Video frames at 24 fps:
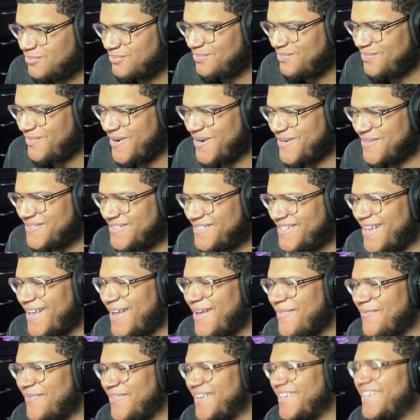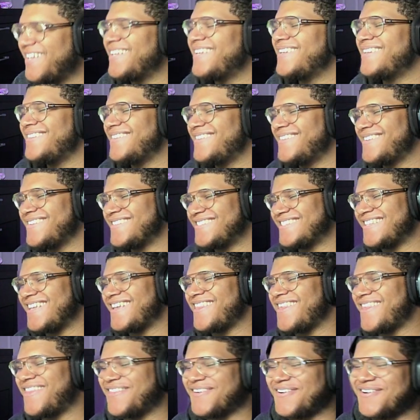Bro, stop it. This is like
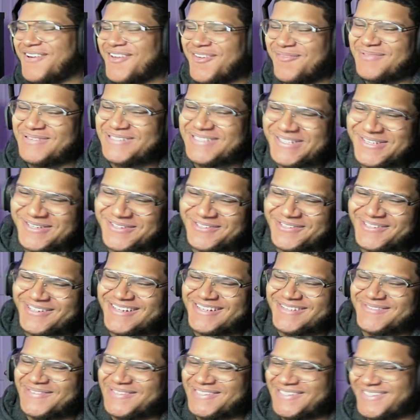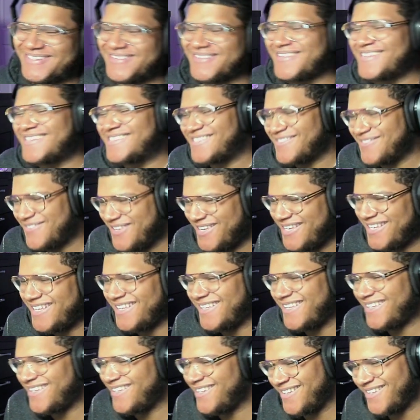the third episode. You're not supposed to do this to
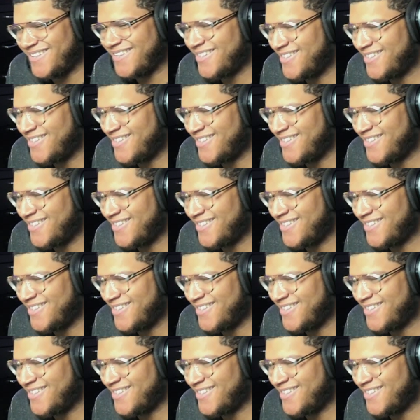me.